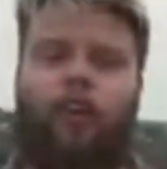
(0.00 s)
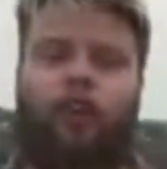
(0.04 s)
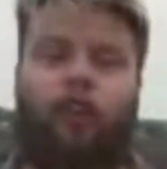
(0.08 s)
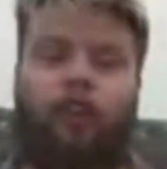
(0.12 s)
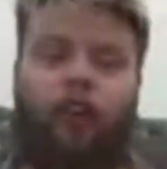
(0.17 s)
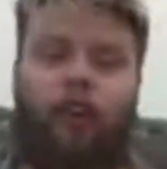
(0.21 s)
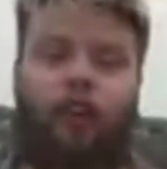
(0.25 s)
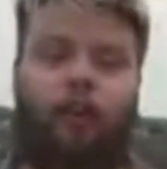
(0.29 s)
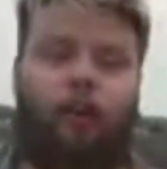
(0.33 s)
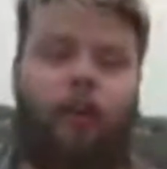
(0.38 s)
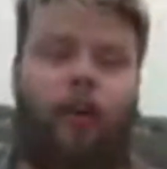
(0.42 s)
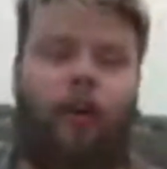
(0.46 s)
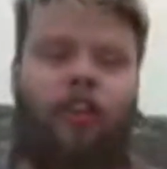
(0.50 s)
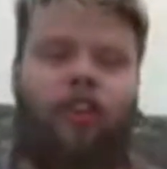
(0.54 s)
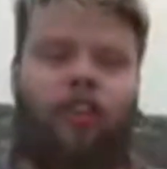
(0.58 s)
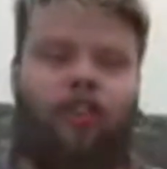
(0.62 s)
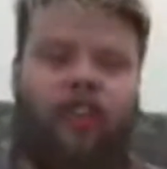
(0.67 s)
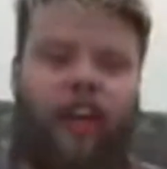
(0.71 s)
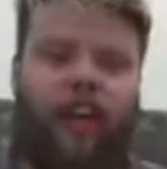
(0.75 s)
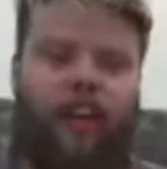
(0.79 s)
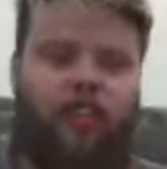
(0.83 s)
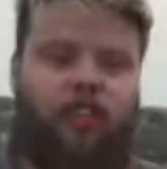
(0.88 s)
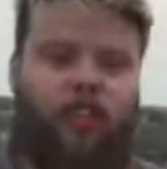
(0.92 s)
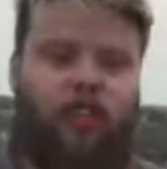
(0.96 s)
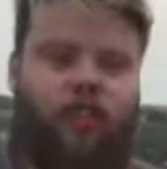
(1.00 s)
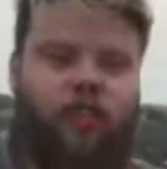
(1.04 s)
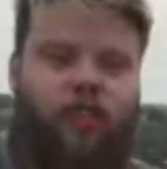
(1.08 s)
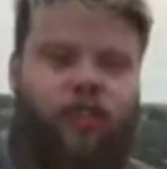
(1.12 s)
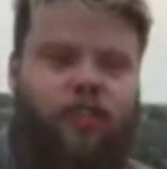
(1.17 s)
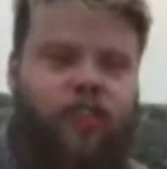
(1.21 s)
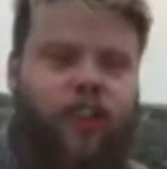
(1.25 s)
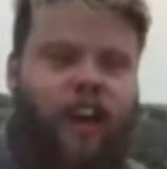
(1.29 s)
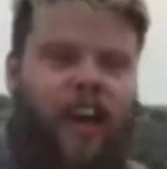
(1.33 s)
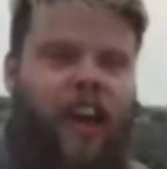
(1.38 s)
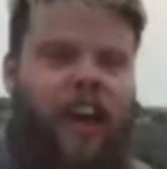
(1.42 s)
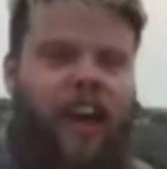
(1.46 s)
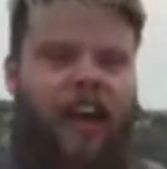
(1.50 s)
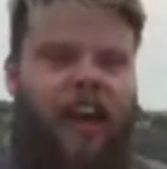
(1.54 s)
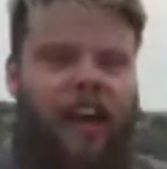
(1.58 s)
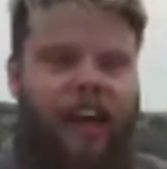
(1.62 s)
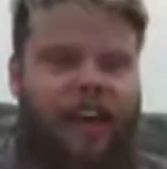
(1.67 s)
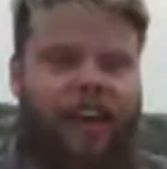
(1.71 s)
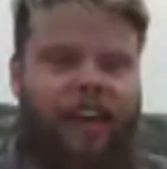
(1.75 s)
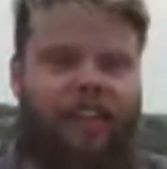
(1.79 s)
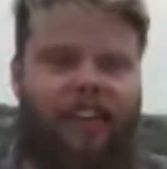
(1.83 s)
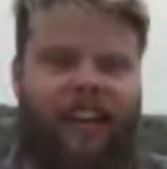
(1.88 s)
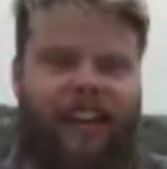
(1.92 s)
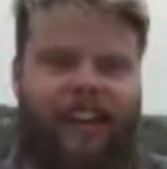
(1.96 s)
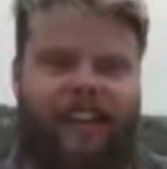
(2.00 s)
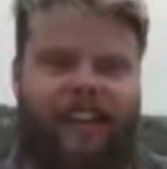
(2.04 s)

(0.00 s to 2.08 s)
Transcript: So stay tuned. Here it